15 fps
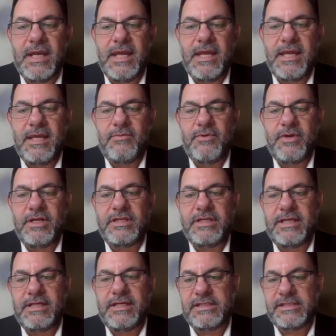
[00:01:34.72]
And we're going to
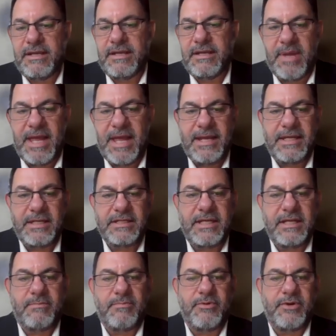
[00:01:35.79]
take a step back and
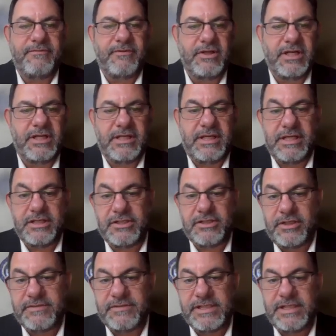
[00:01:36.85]
take a brief look at the
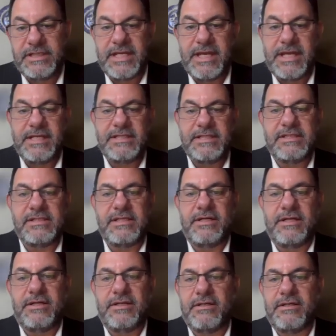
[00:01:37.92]
history of CTEDs,
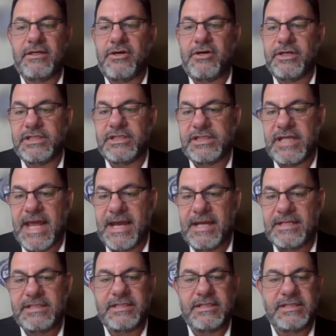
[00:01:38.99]
their current
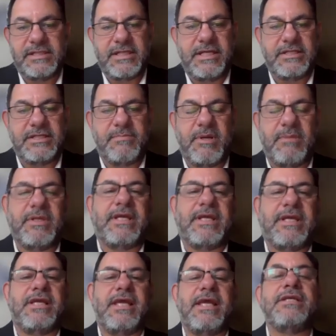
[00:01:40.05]
status in the state's public
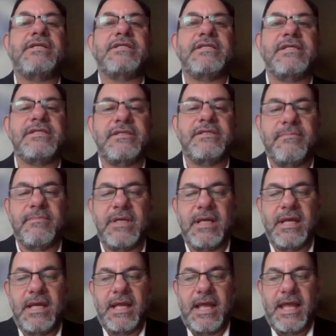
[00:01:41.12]
education system,
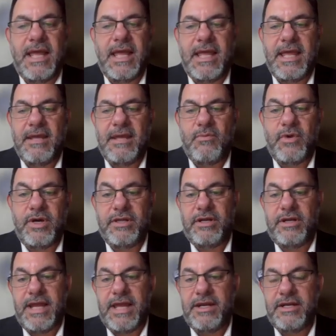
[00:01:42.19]
and where
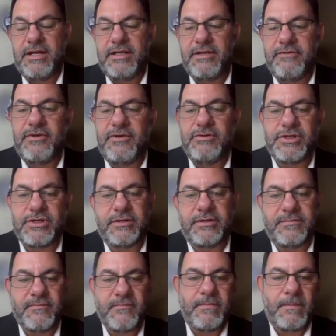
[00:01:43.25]
they're headed in the future.